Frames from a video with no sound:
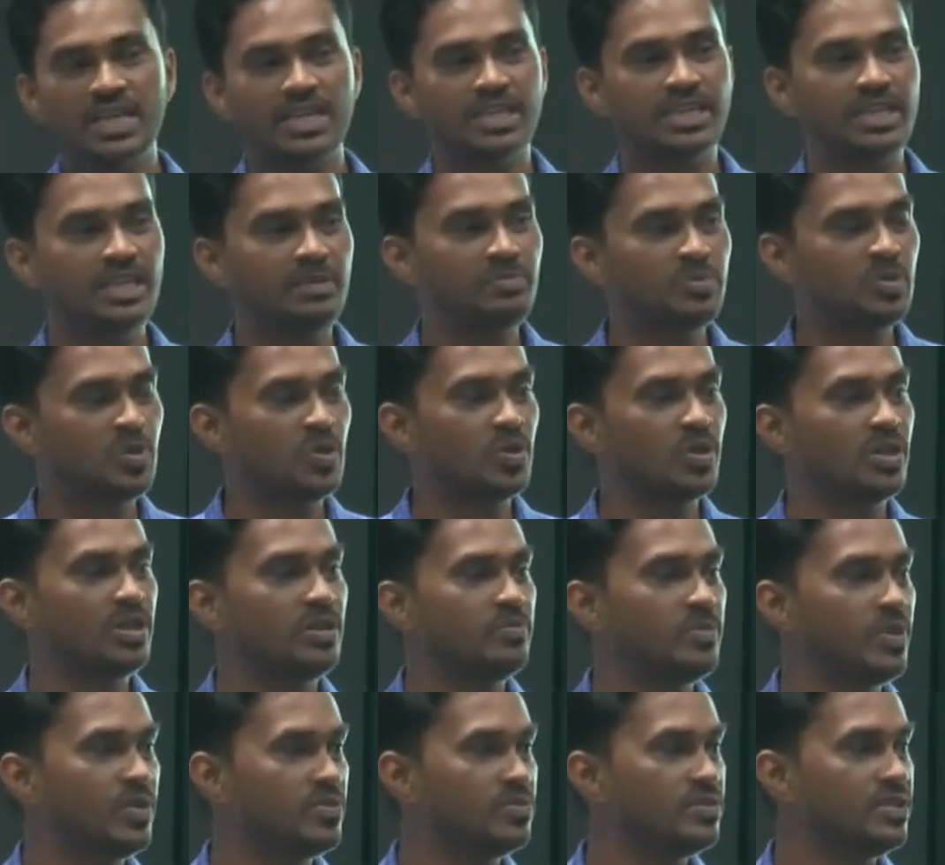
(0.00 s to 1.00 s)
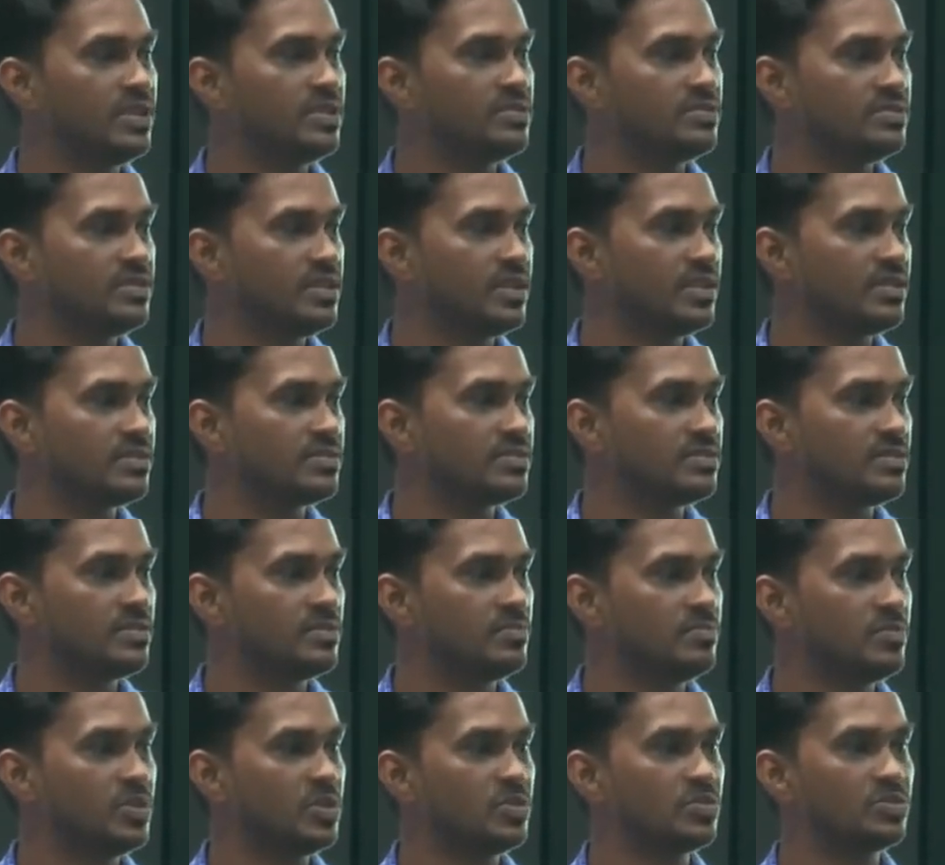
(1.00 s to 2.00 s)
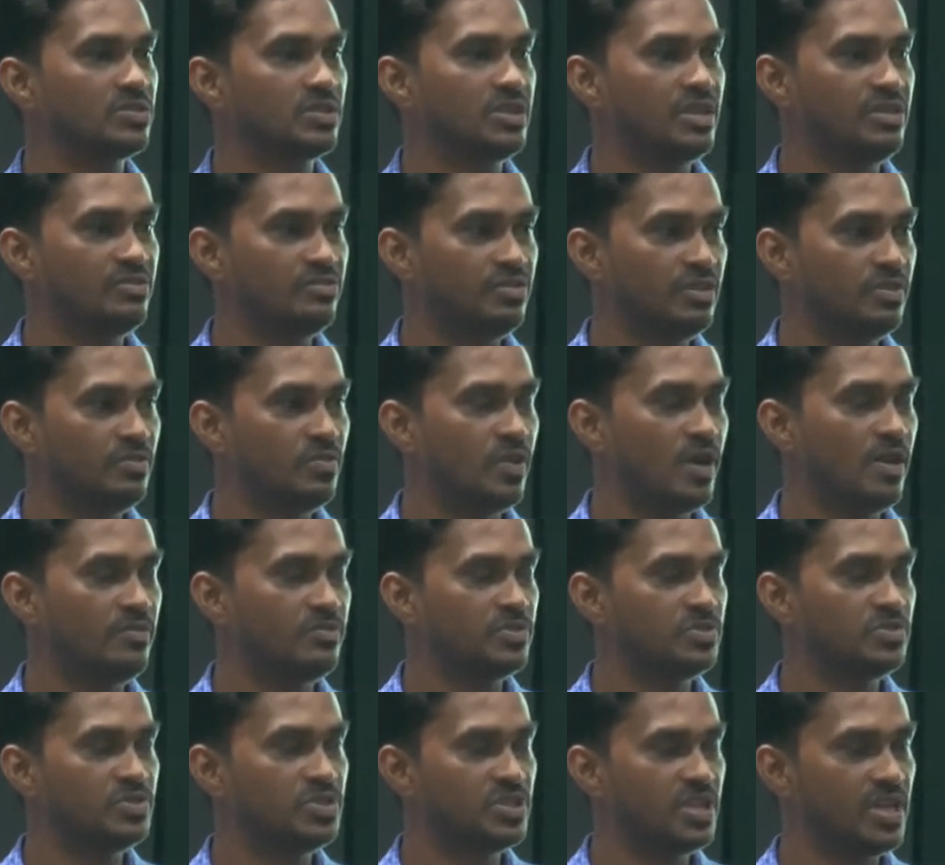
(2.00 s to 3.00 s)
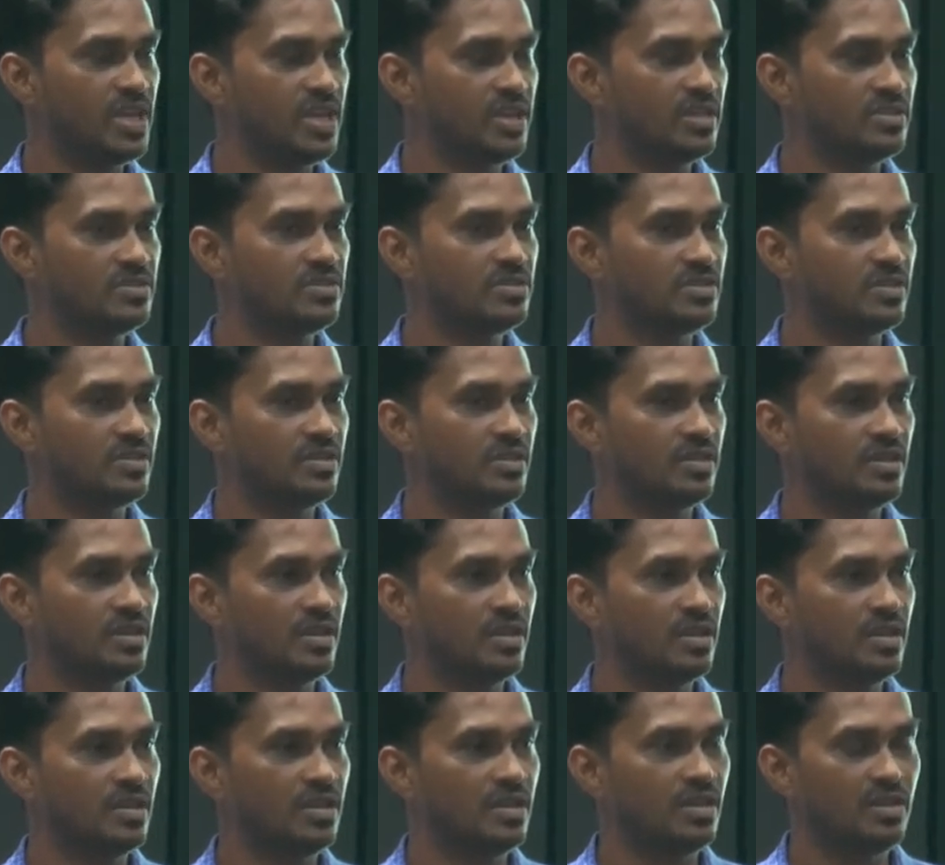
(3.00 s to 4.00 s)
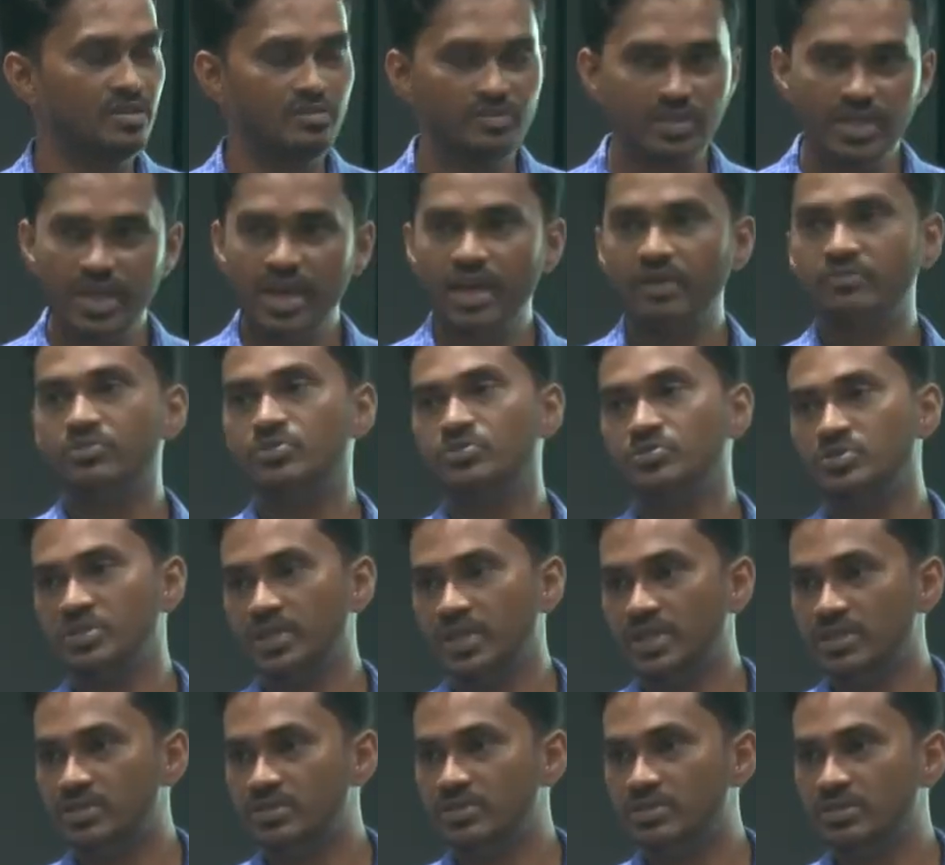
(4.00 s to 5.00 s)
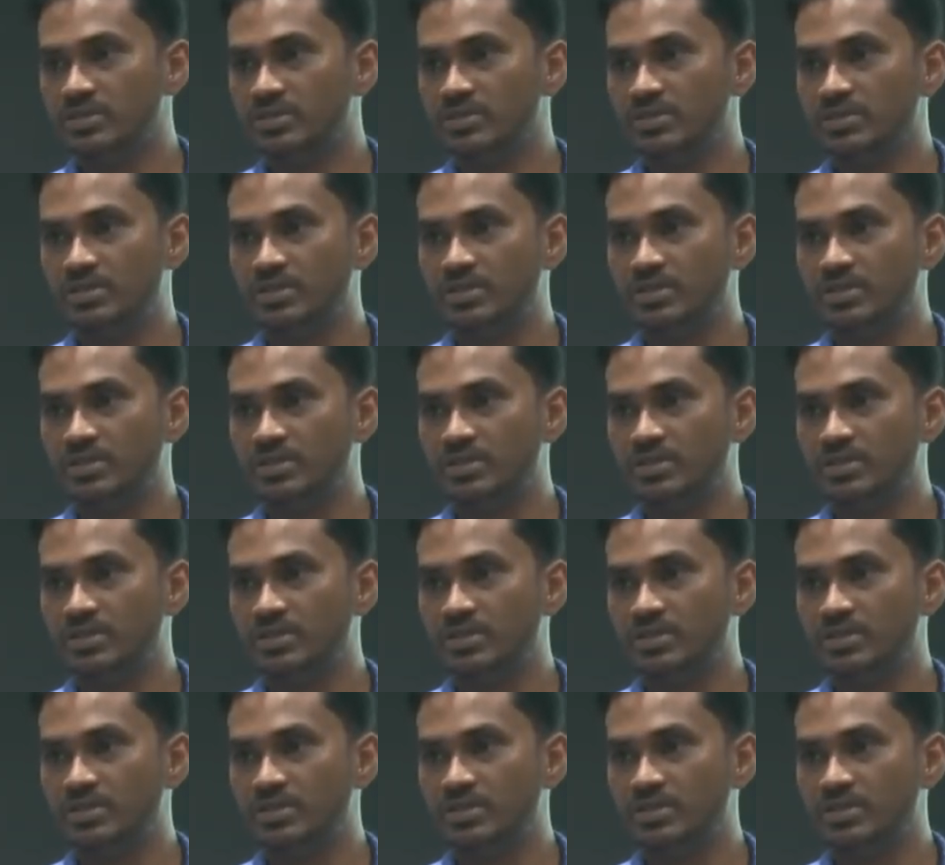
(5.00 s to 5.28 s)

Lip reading: Keep talking about these things, because if we have to change, we have to change.